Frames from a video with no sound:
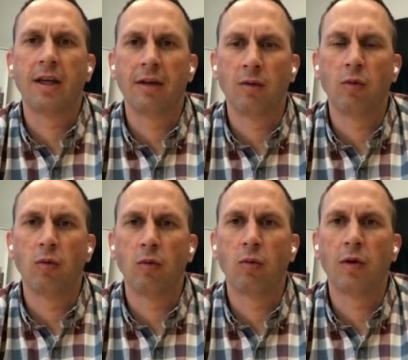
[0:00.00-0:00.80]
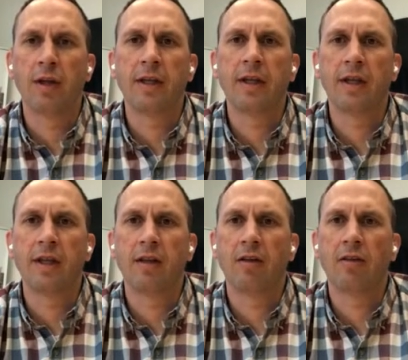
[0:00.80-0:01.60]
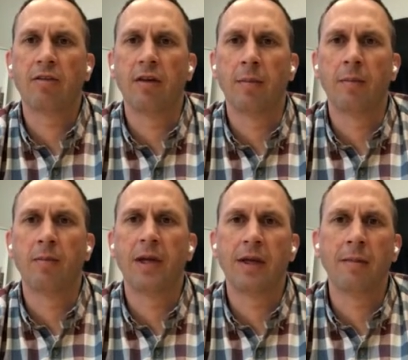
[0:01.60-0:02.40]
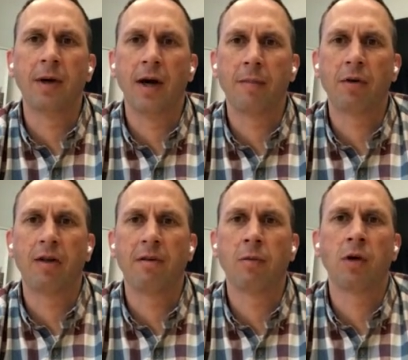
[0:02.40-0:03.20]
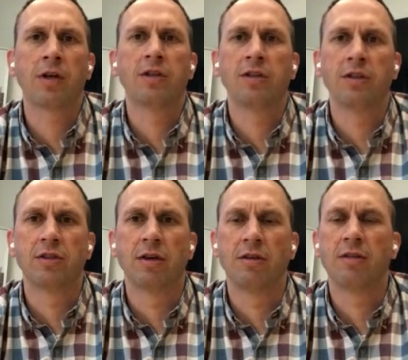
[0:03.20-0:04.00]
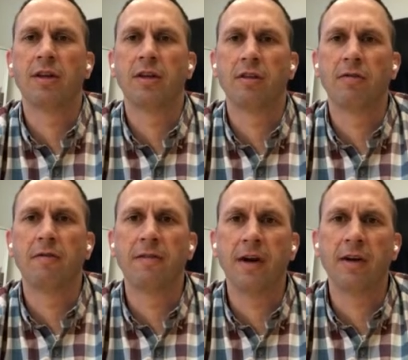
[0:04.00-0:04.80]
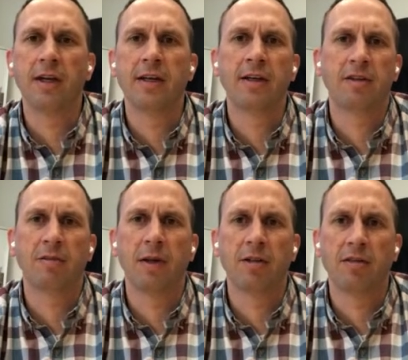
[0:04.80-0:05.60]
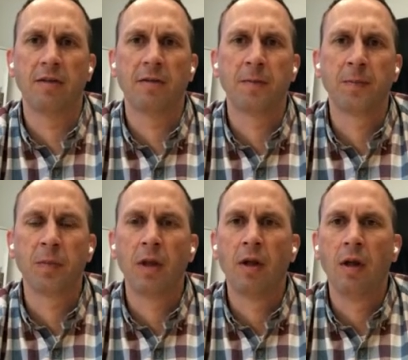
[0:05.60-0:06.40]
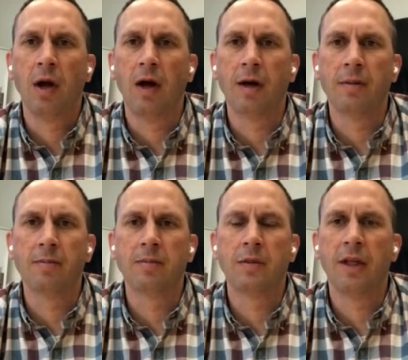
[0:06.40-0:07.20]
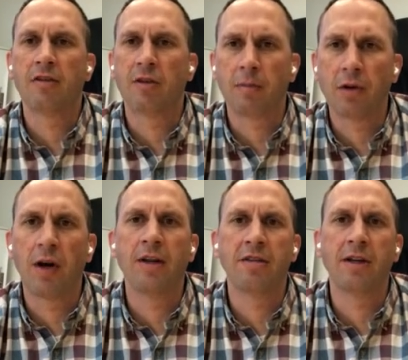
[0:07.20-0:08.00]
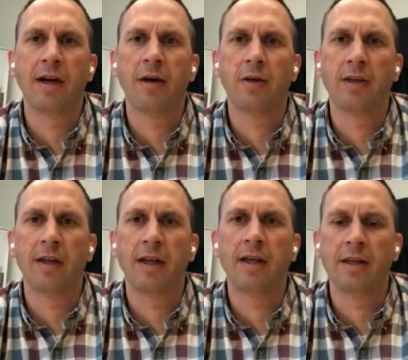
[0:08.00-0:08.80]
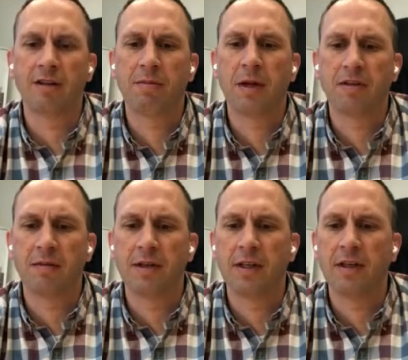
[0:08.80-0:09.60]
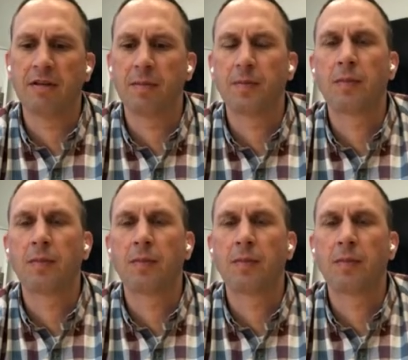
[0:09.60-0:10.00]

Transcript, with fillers: can really get some PMI private mortgage insurance that is very inexpensive. Uh, it's surprising how in inexpensive it is.